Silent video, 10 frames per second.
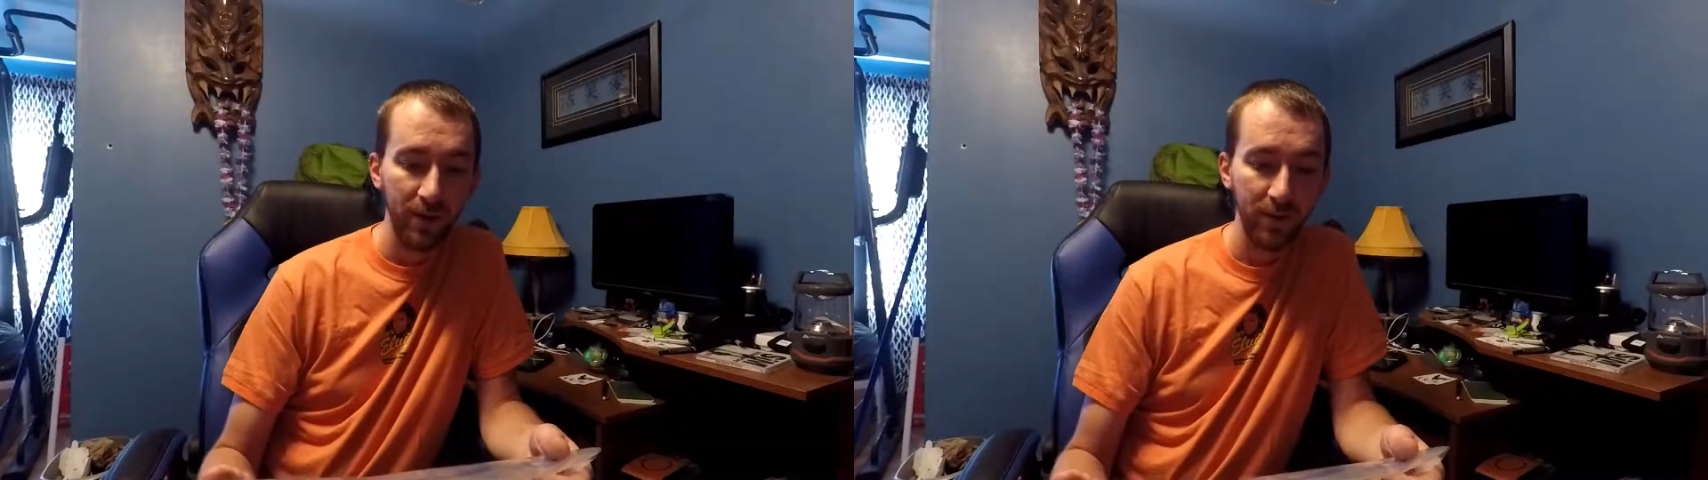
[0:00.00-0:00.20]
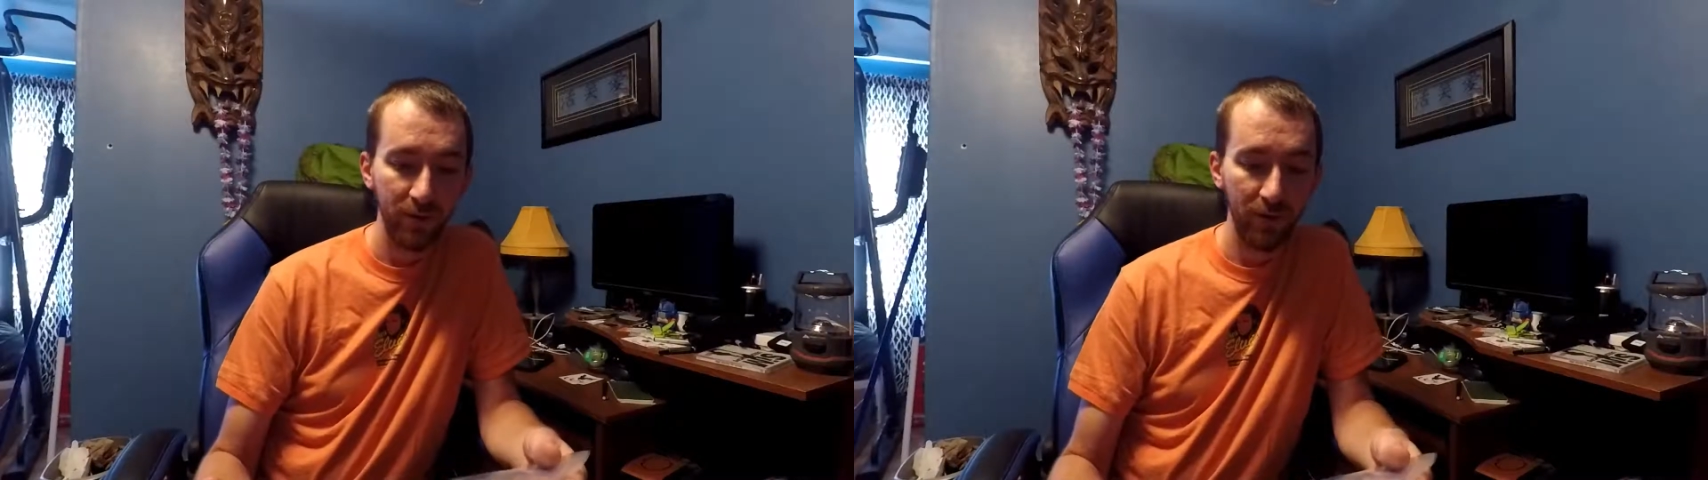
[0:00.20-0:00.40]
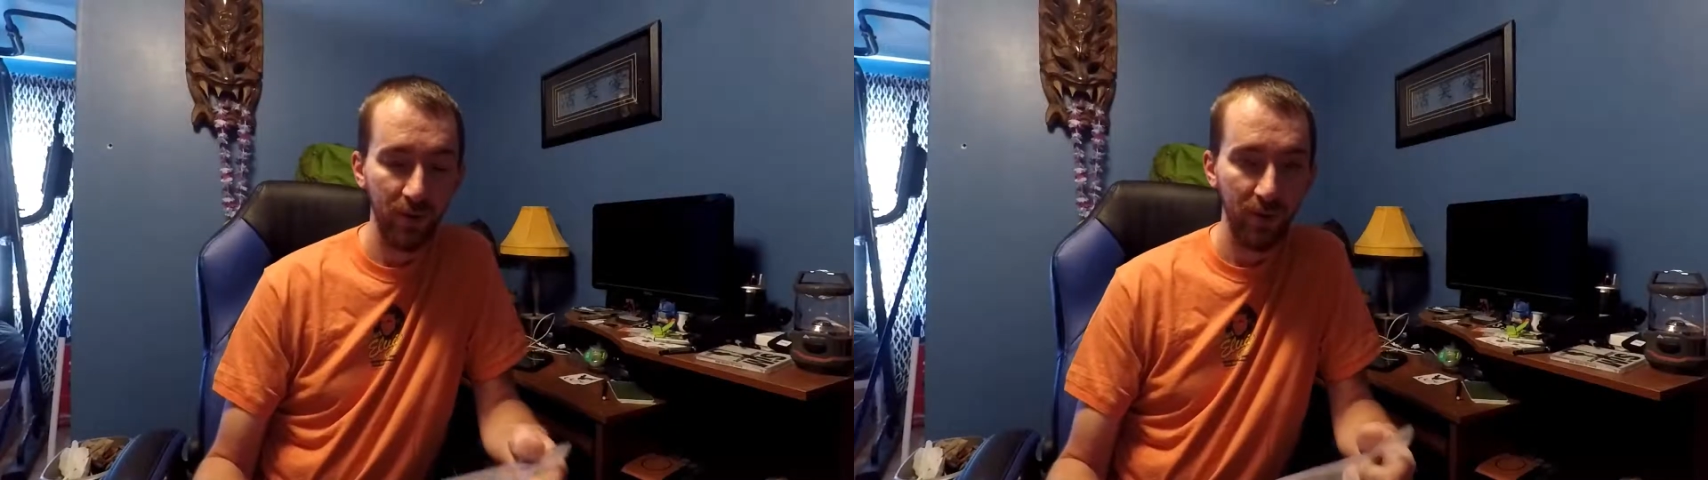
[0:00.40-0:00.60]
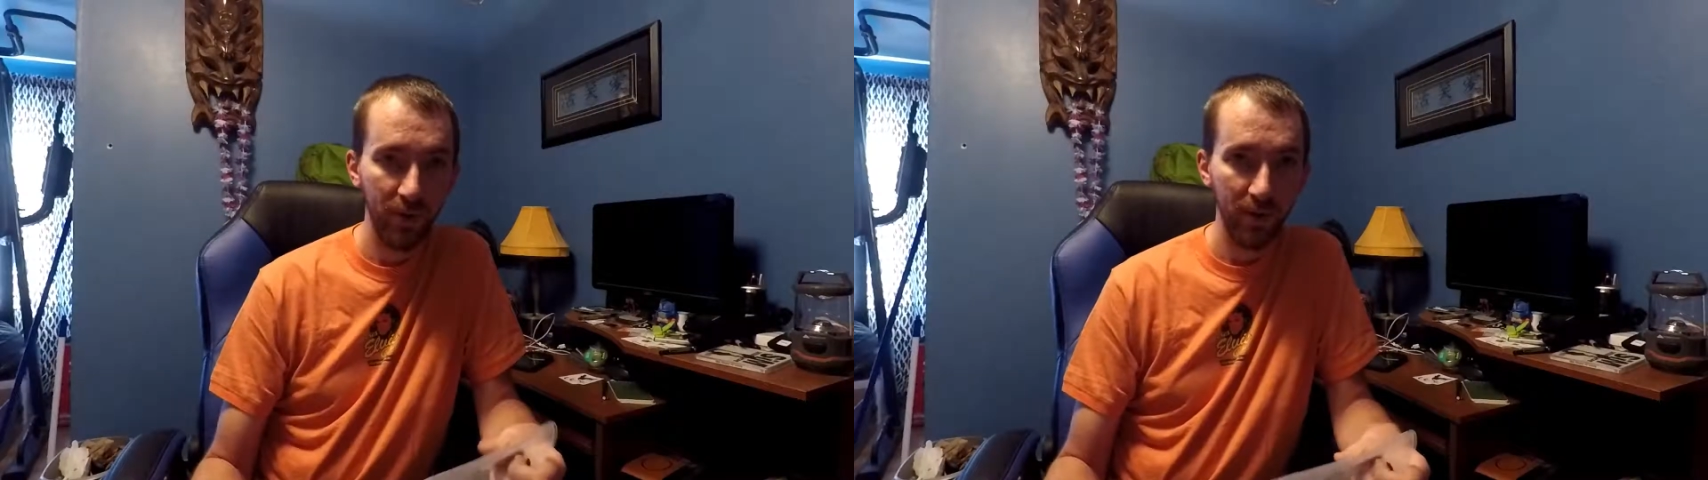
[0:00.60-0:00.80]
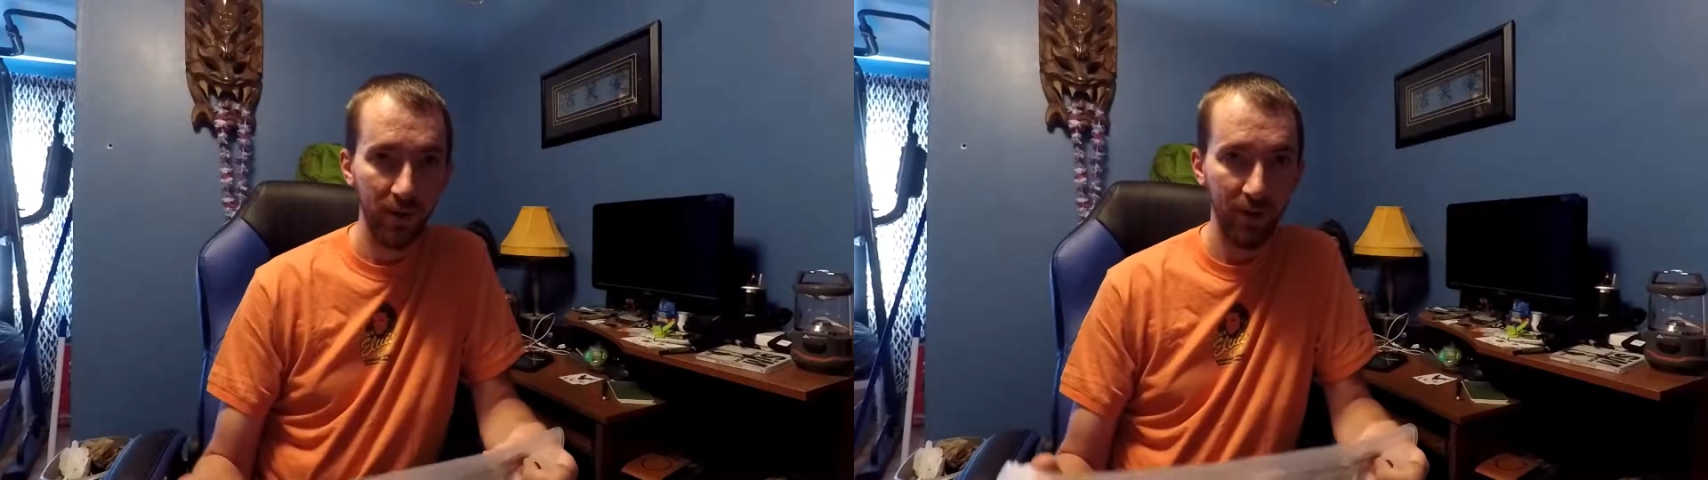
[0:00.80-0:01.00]
so
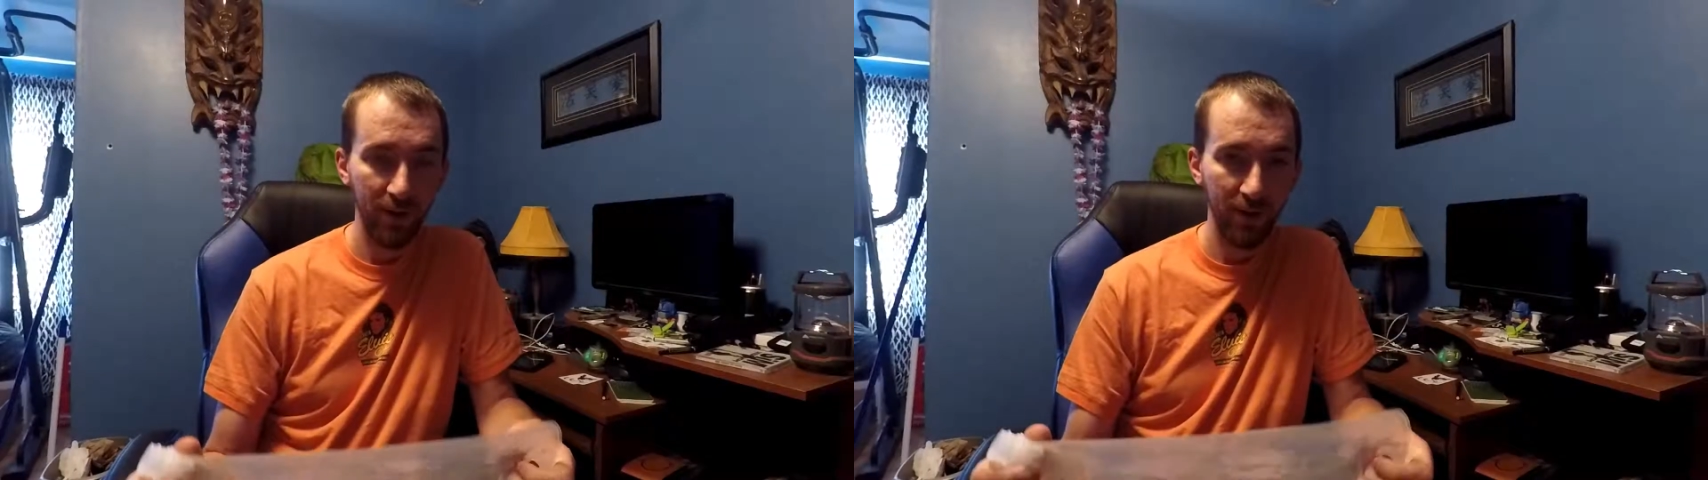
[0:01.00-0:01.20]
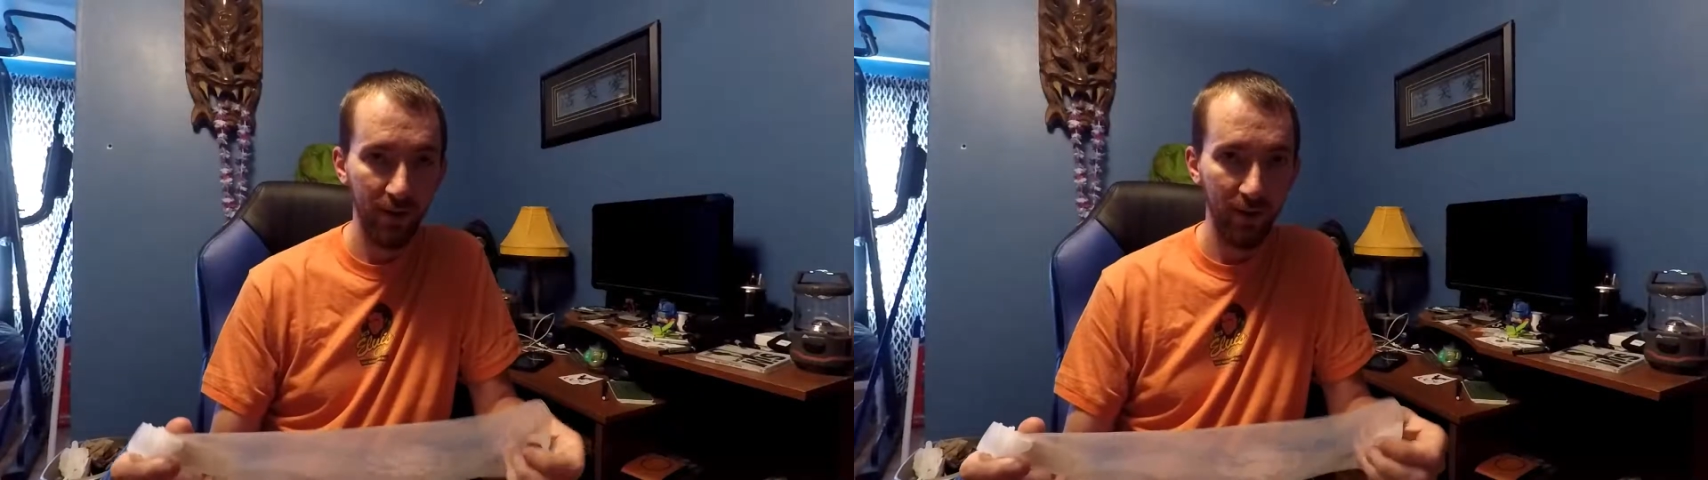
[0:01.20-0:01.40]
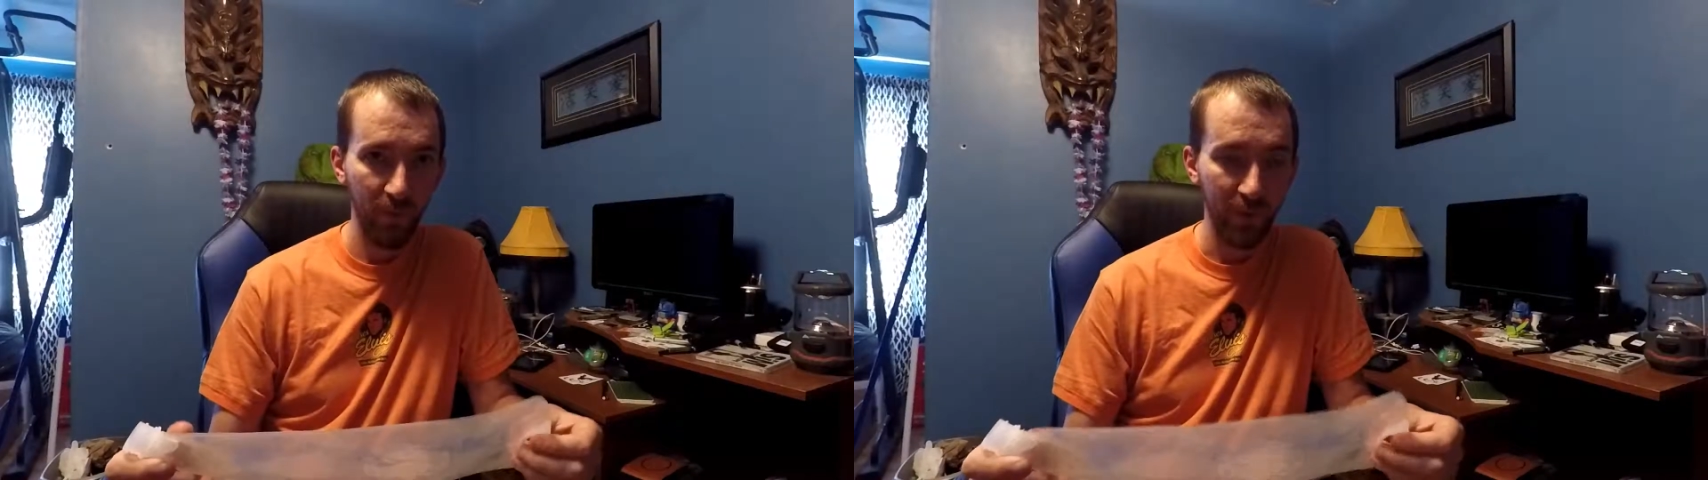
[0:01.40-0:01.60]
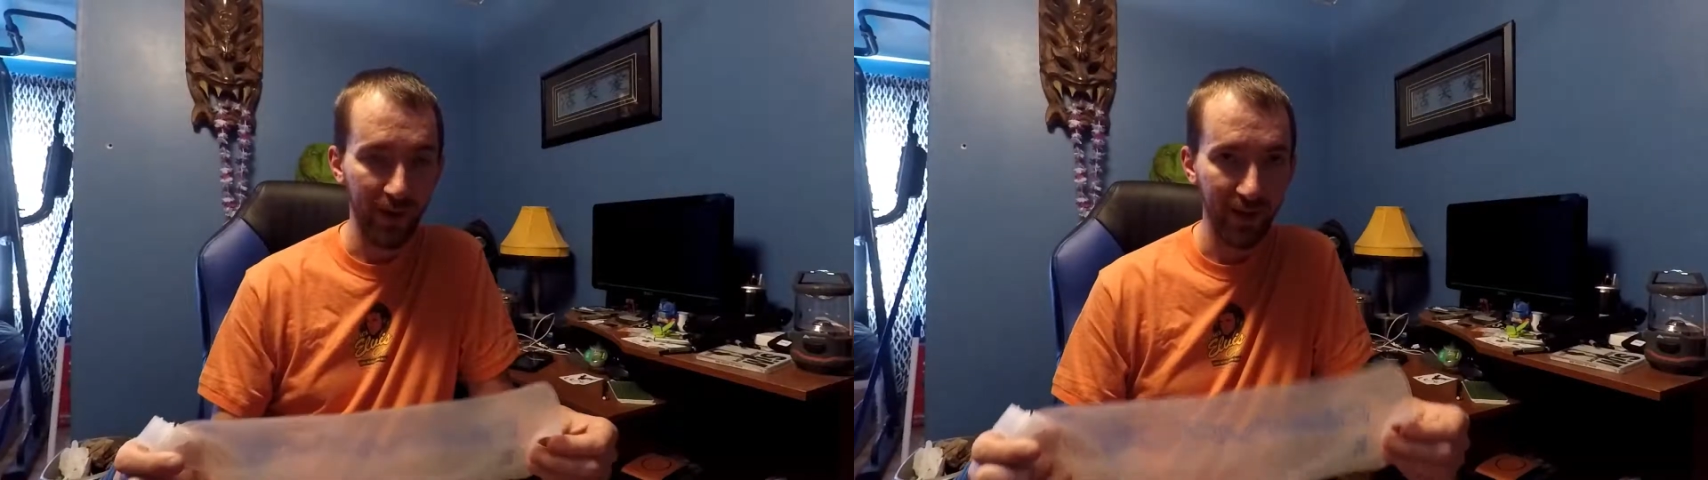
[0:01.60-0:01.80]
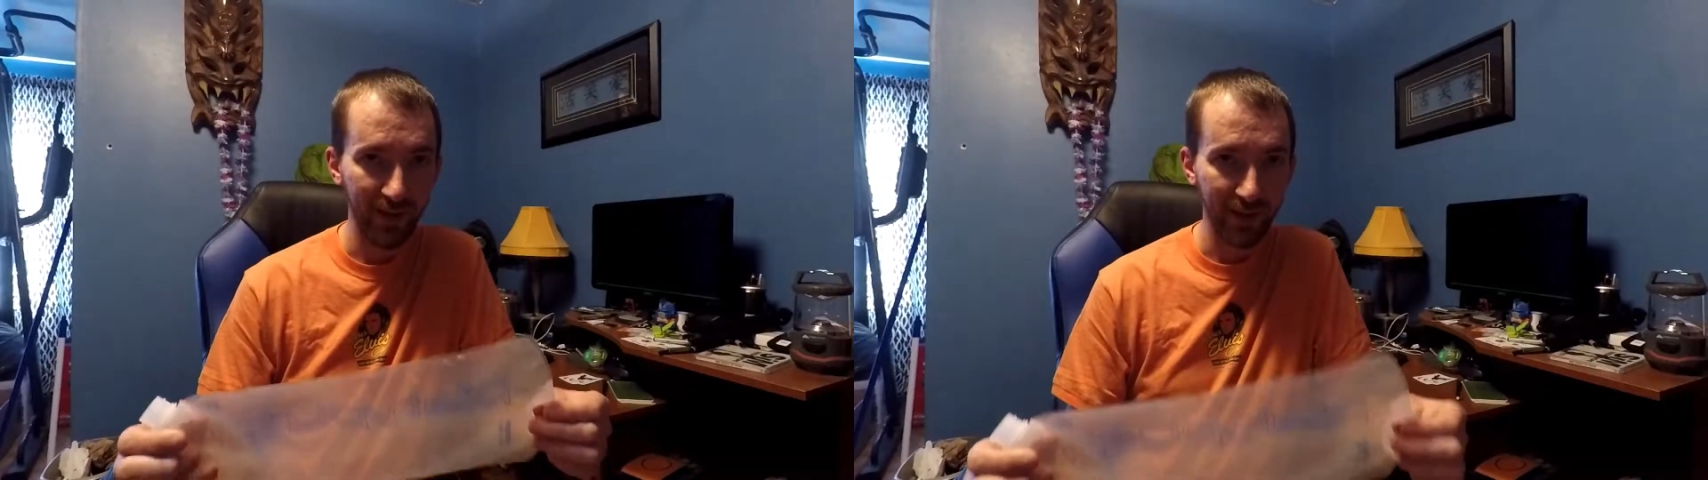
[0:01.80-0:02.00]
when I
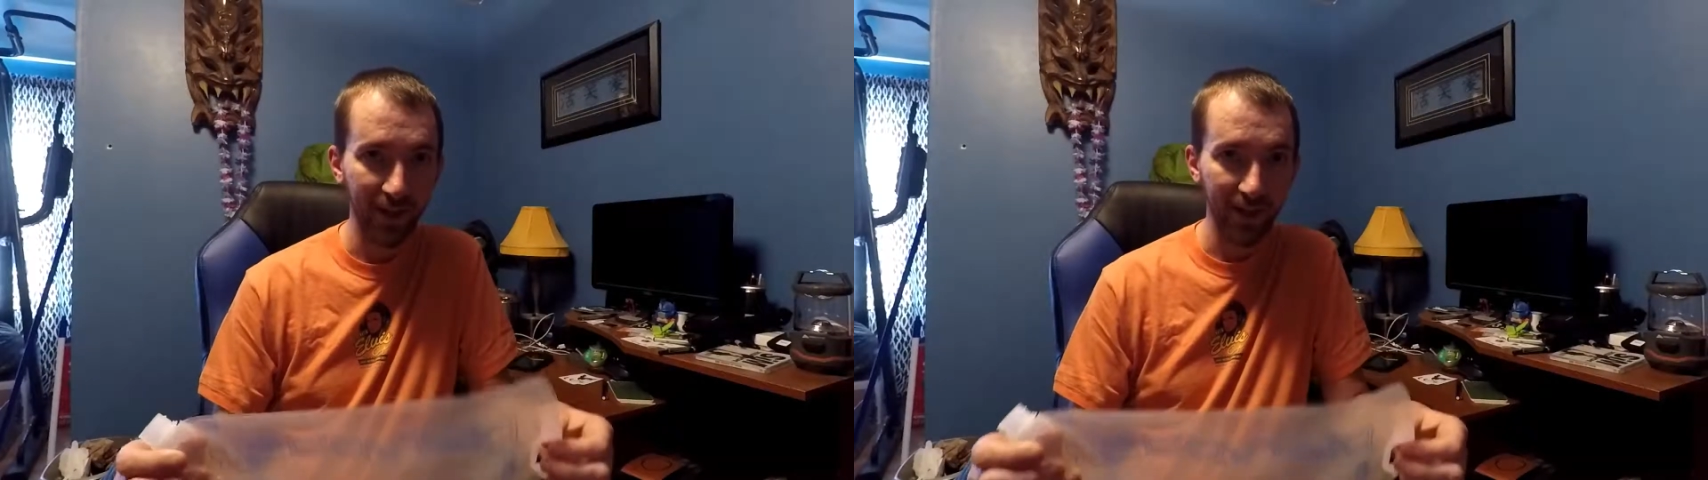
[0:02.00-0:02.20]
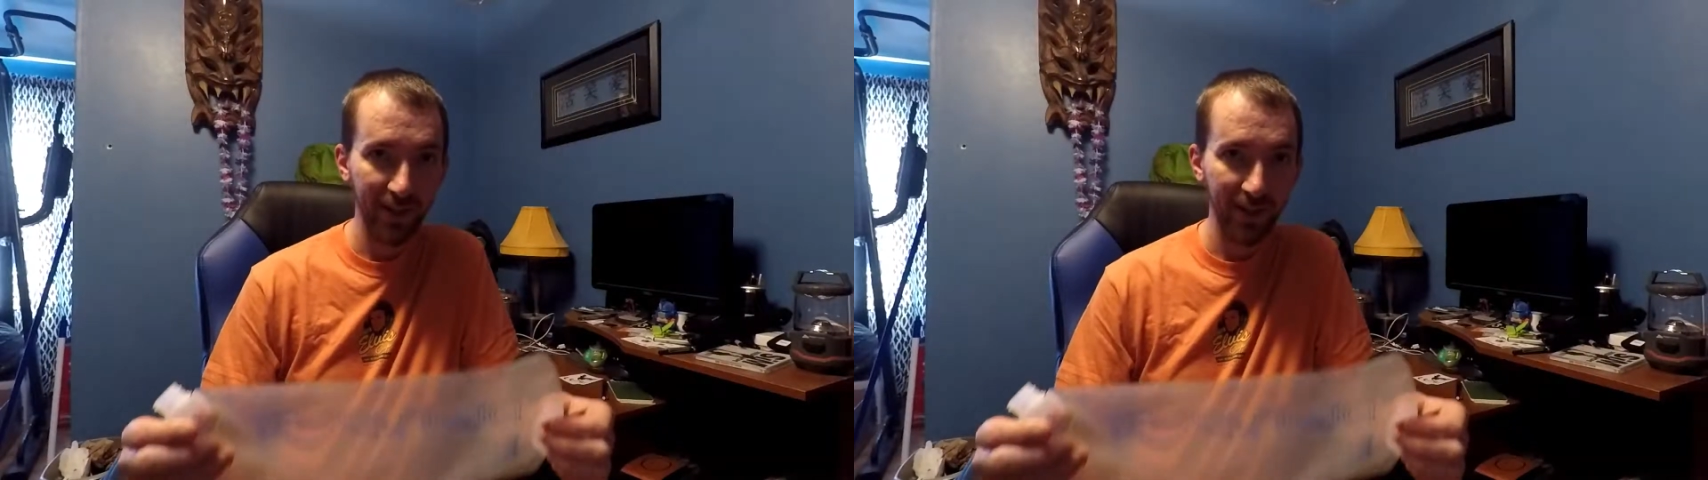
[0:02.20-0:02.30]
decided